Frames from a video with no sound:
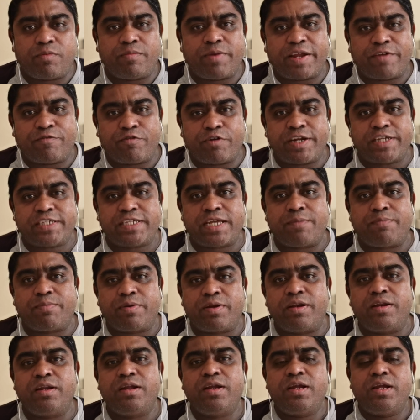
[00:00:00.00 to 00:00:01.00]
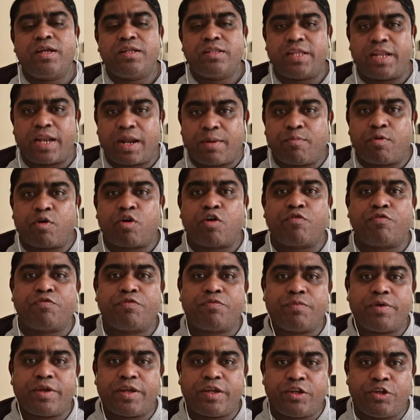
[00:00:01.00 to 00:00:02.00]
Like, for example, the number of
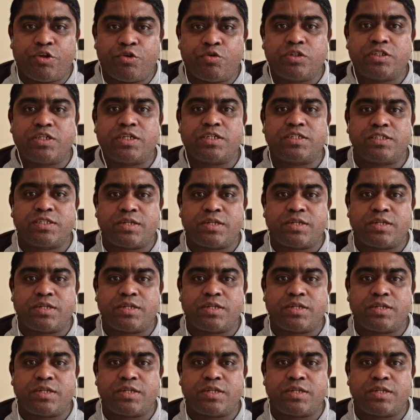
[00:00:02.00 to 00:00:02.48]
users,